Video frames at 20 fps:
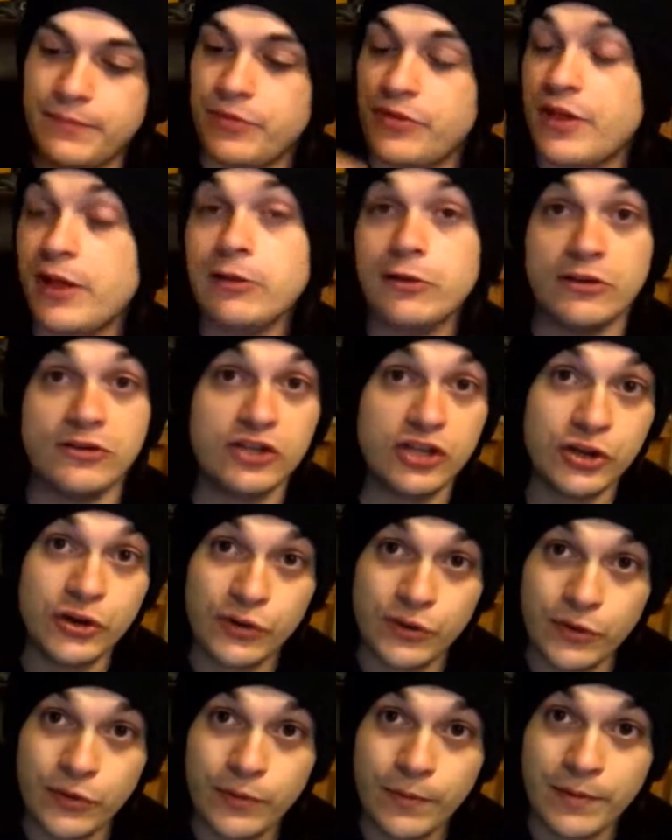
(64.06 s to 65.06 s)
Zelda
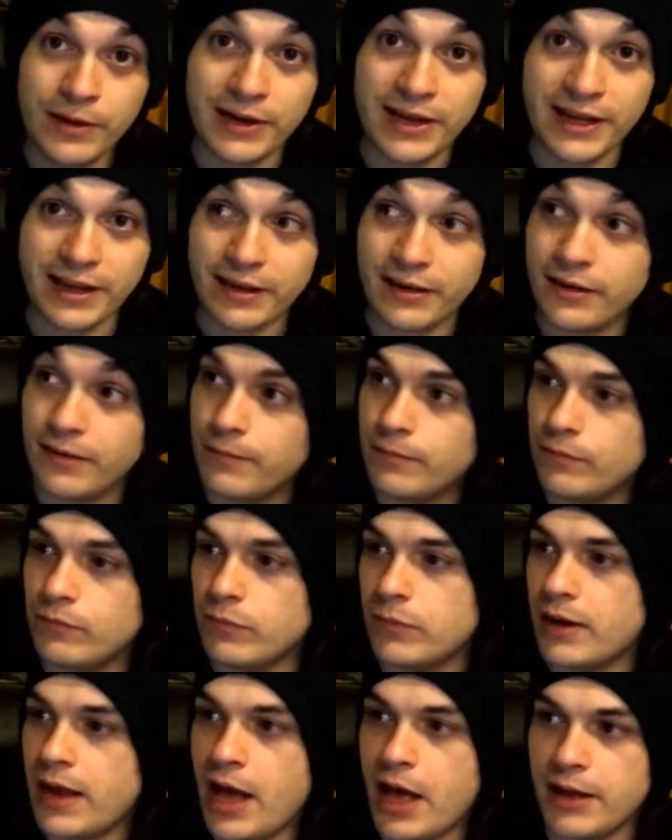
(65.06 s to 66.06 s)
2, Link,
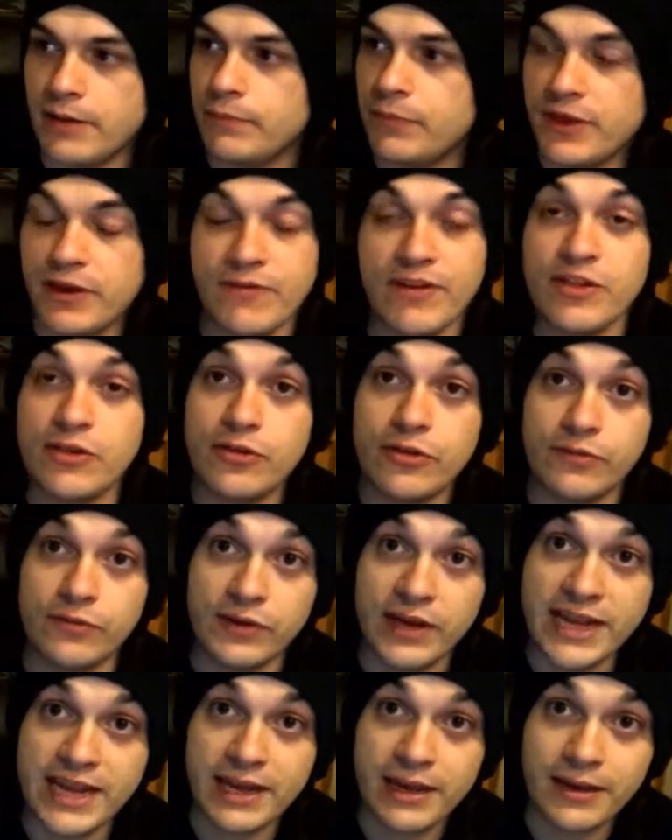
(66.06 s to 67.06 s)
The Adventures of
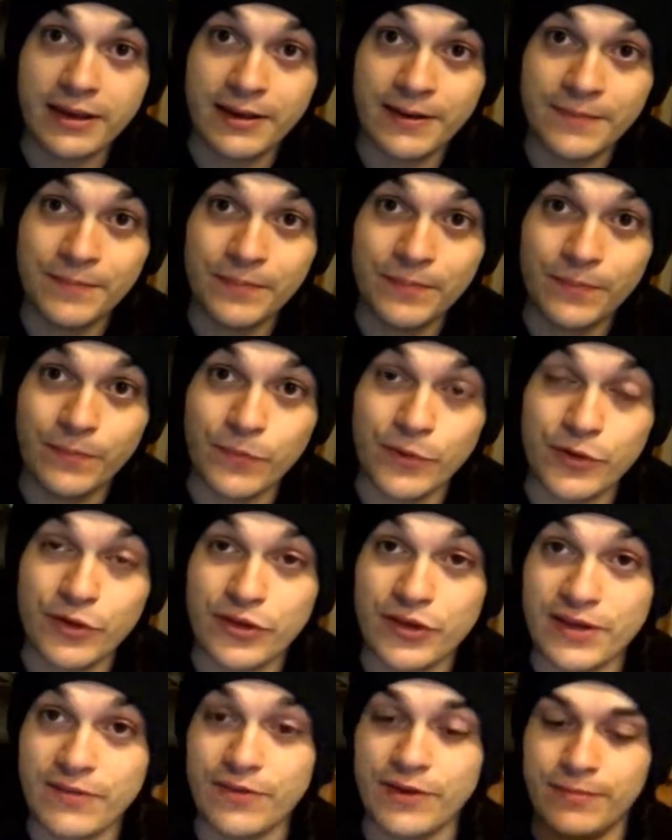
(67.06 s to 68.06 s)
Link, which
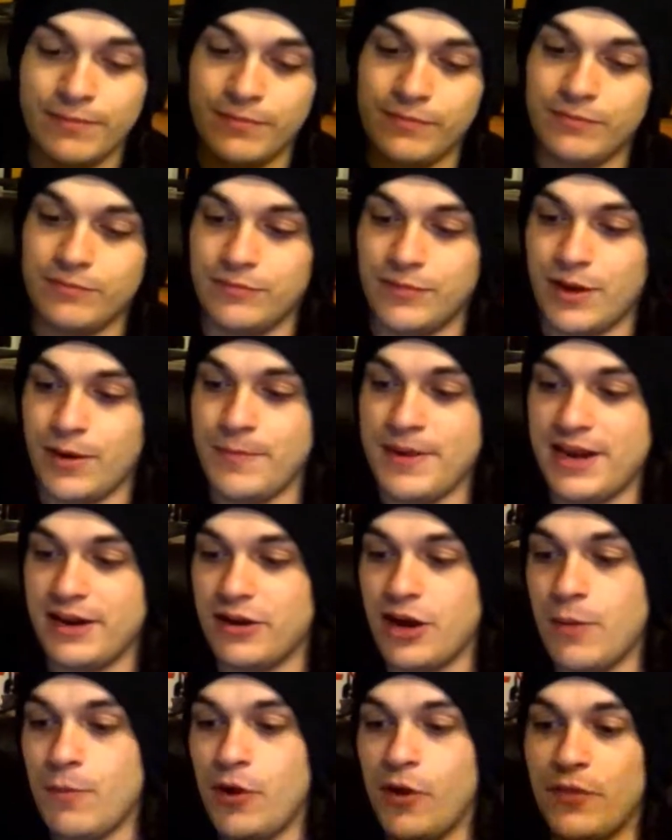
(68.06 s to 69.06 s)
is even... I mean,
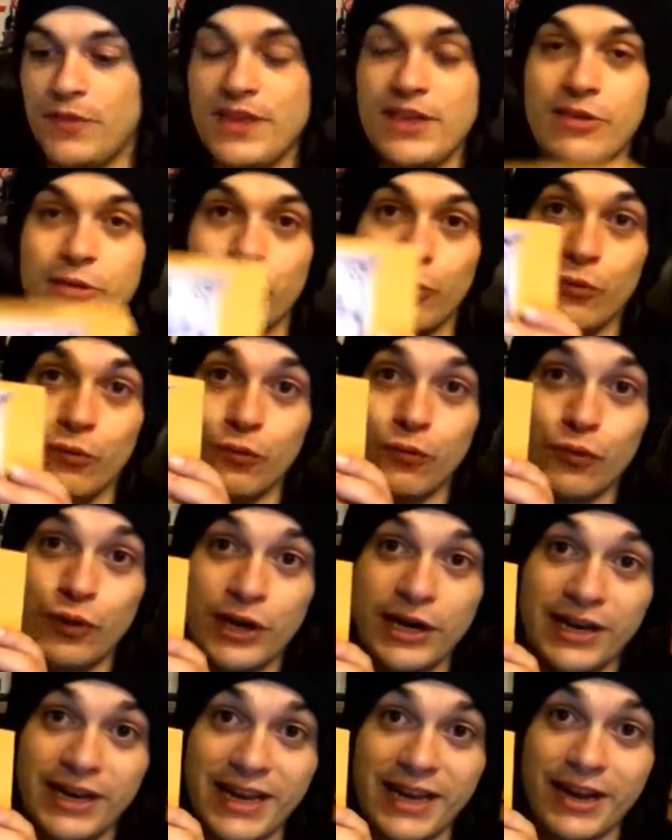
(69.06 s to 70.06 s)
come on, these look
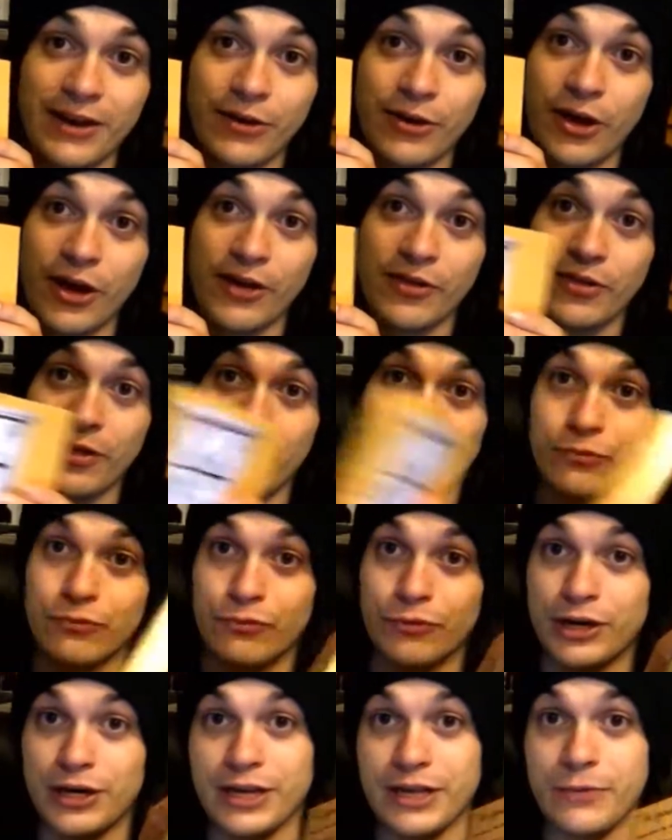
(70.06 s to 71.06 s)
really nice. They're
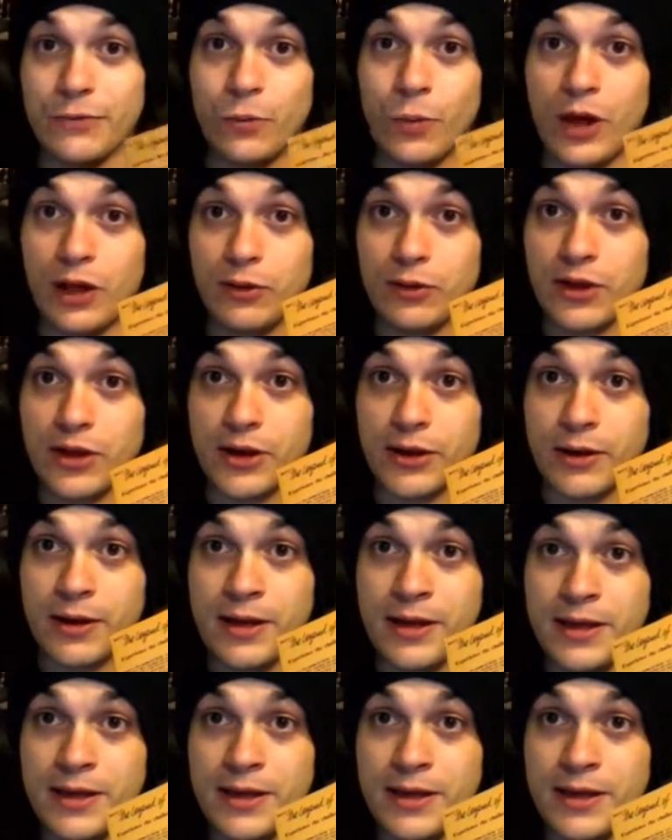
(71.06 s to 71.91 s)
really well done.